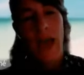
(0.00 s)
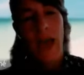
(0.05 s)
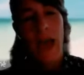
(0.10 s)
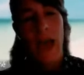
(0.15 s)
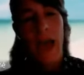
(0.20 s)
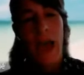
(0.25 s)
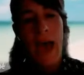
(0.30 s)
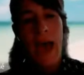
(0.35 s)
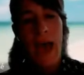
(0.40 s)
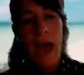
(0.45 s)

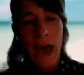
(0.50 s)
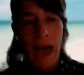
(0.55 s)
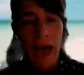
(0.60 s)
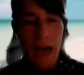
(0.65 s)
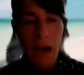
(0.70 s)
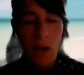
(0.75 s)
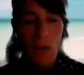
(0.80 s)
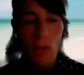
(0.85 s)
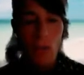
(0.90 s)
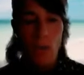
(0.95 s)

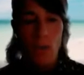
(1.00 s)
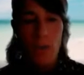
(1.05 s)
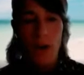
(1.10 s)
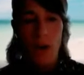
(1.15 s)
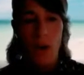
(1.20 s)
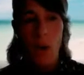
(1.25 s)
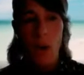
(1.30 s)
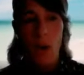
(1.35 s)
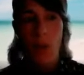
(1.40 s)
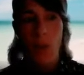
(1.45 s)
how
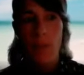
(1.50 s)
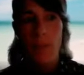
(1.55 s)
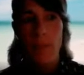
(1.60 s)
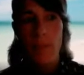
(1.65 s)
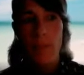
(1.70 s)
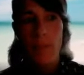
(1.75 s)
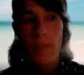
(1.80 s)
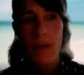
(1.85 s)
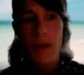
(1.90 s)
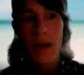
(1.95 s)
or
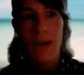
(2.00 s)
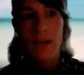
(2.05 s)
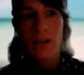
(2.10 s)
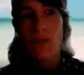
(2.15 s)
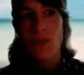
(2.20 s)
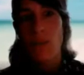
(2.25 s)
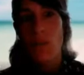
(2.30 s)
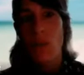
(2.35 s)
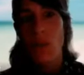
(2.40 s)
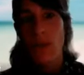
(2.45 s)

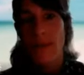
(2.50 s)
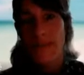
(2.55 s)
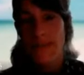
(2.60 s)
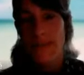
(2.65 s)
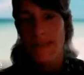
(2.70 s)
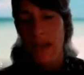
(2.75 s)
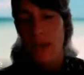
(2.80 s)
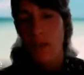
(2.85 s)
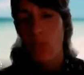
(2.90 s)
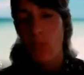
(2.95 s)
at what
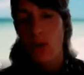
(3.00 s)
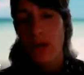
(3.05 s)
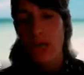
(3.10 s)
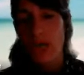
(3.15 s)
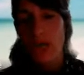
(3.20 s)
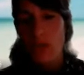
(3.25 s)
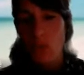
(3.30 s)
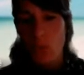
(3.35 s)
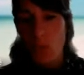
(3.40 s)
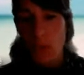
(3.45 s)
extent
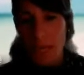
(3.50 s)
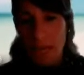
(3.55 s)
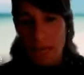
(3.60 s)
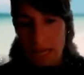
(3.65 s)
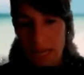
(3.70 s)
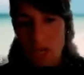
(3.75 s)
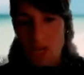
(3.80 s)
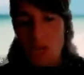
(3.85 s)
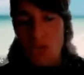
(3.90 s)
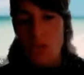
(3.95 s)
we
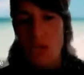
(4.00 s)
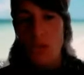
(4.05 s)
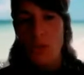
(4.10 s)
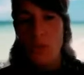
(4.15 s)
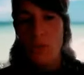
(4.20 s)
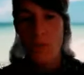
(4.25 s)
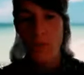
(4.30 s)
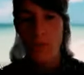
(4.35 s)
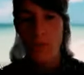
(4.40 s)
needed to